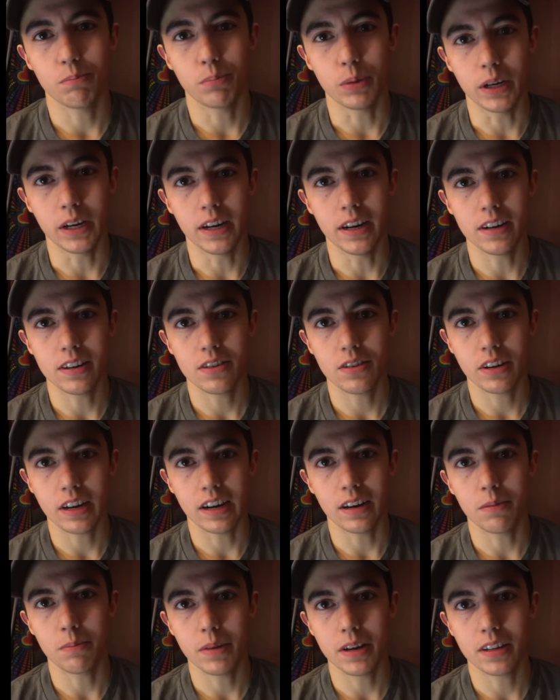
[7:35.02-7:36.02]
but you
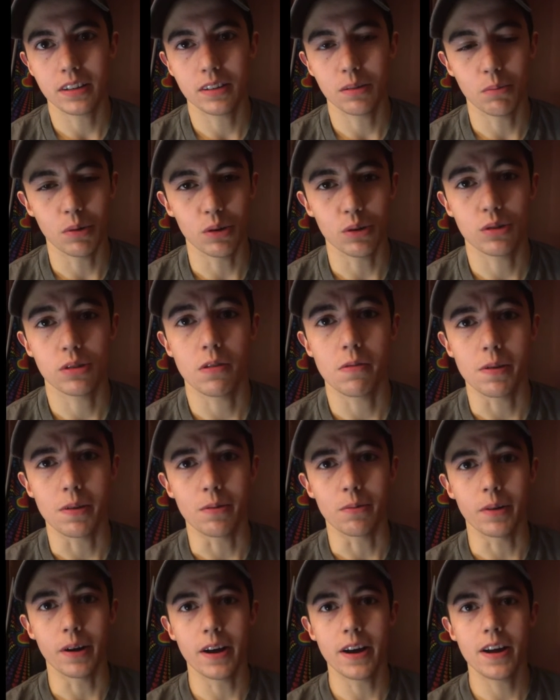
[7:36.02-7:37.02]
gotta make the most of
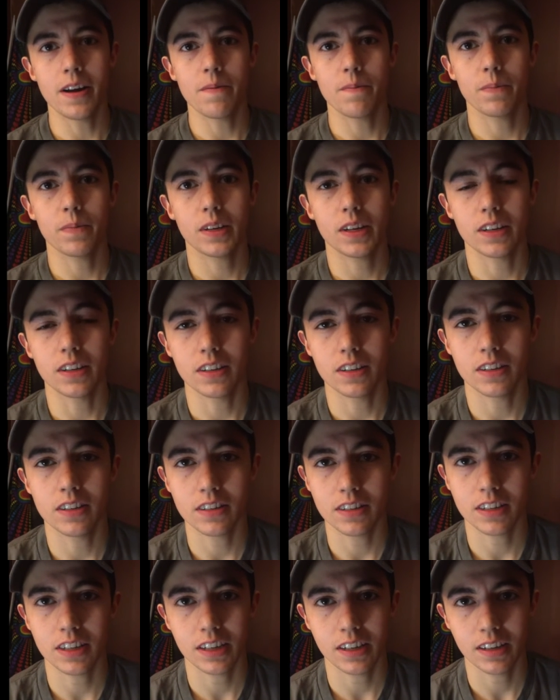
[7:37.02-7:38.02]
it, right?
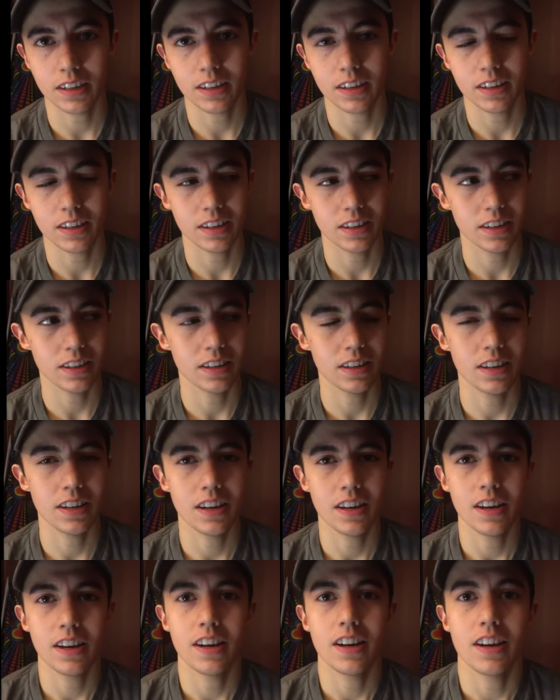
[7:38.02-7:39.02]
Because
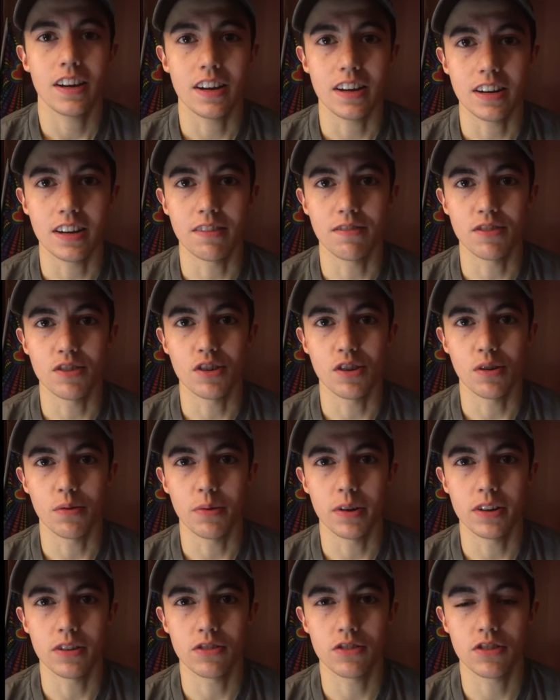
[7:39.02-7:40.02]
you never know
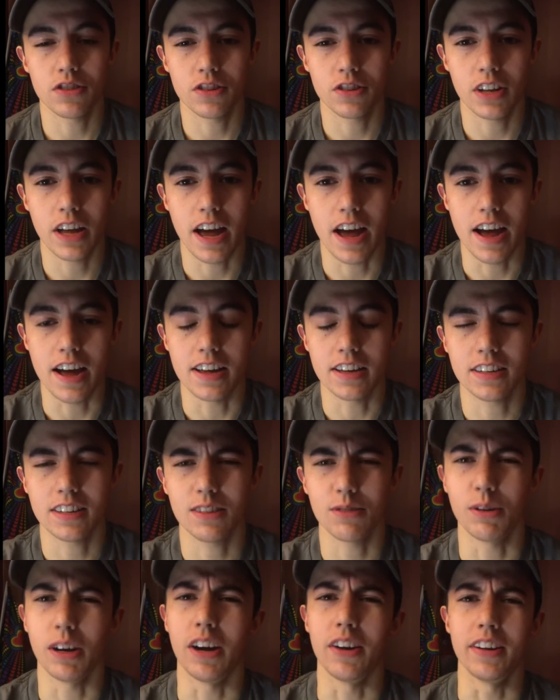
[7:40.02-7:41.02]
when's your
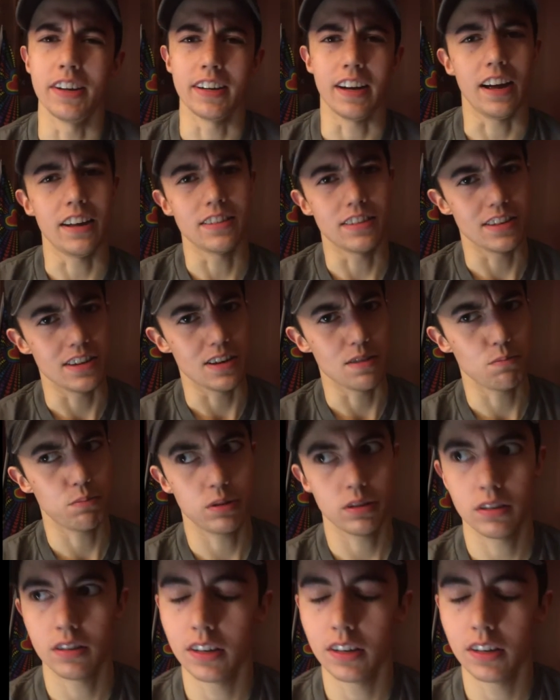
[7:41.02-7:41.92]
last. Wow, that got deep.